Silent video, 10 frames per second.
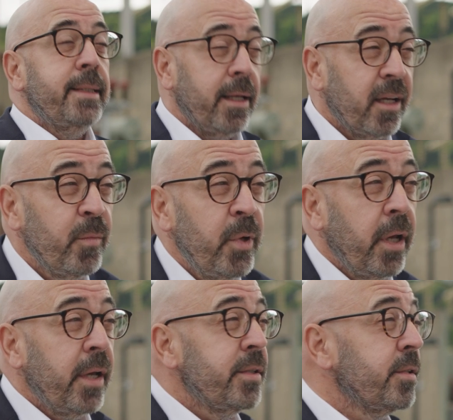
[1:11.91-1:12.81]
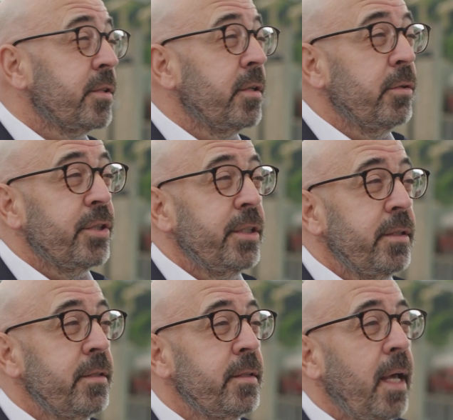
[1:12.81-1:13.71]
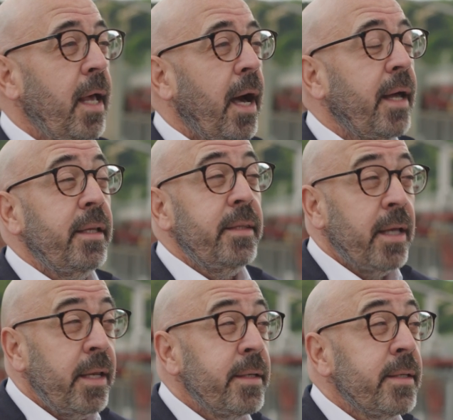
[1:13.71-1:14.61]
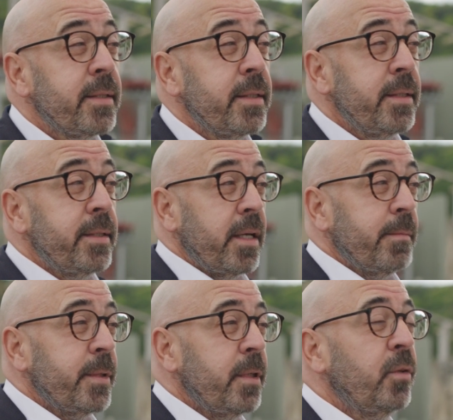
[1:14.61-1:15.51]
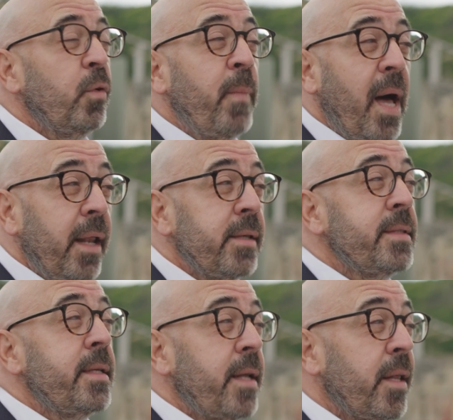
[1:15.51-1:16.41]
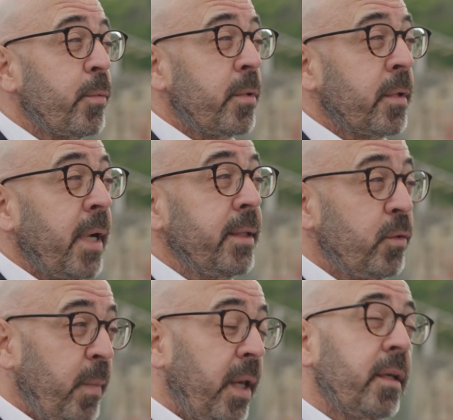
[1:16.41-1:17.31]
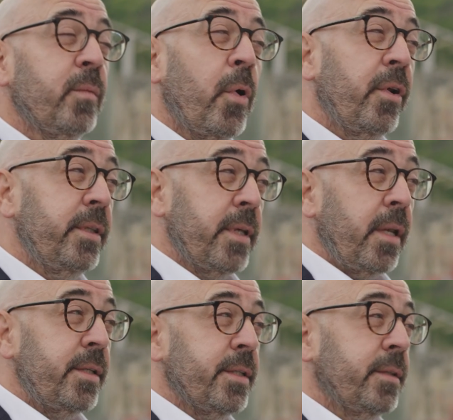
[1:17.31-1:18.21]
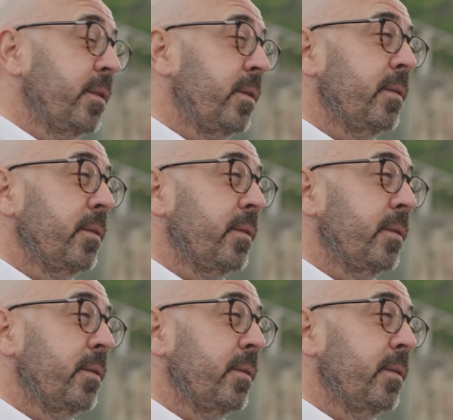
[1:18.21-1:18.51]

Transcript: telecommunication solutions and intelligent systems to balance the network and to make it more intelligent.